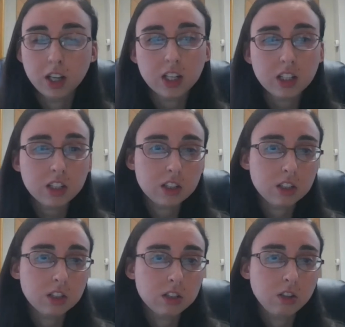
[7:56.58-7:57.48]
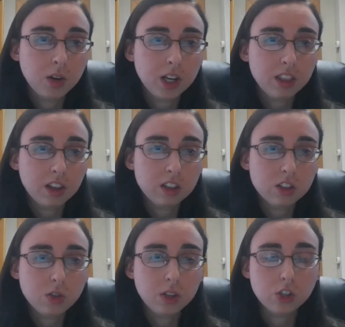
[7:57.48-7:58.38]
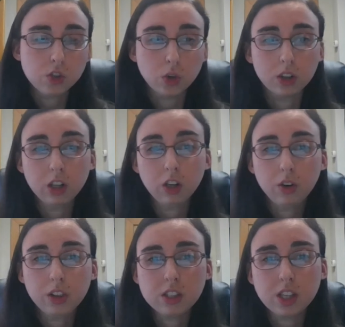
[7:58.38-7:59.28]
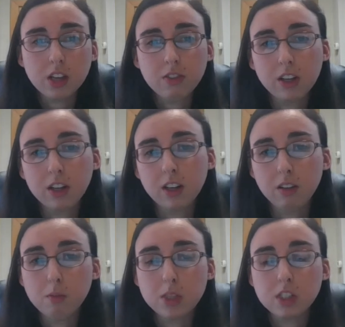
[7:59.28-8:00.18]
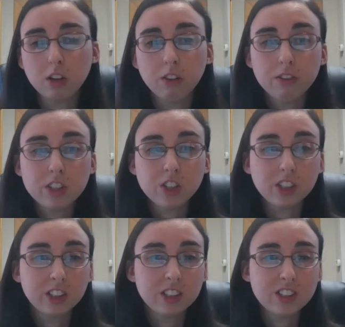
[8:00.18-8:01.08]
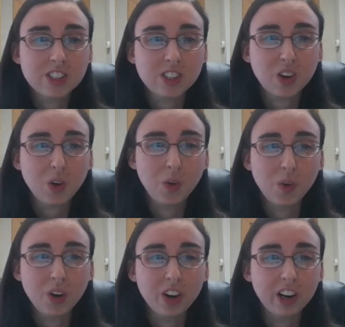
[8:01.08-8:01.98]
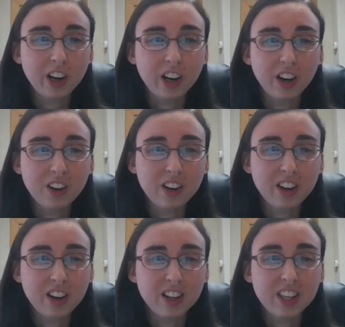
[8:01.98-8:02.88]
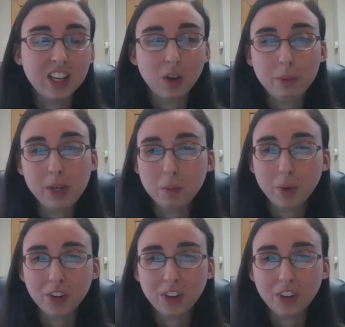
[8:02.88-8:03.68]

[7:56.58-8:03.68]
He didn't do anything too extraordinary with his life. He didn't have mystical visions or heal people